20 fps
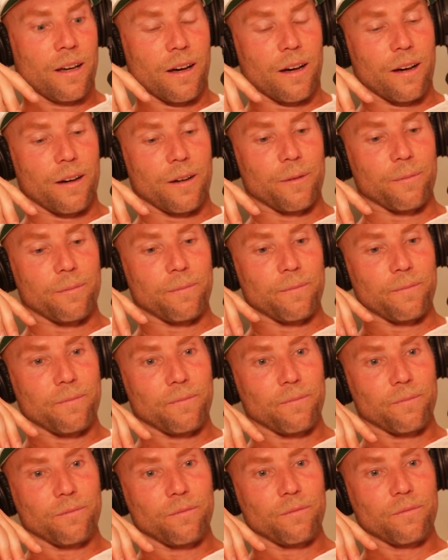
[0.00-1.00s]

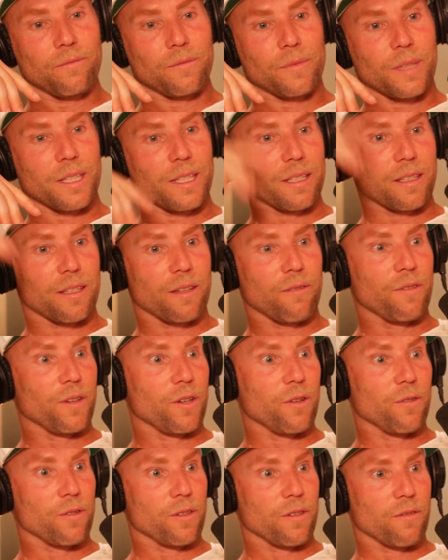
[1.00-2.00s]
I guess the
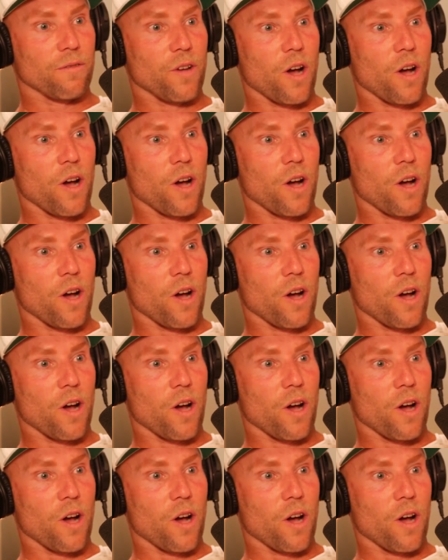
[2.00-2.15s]
videos have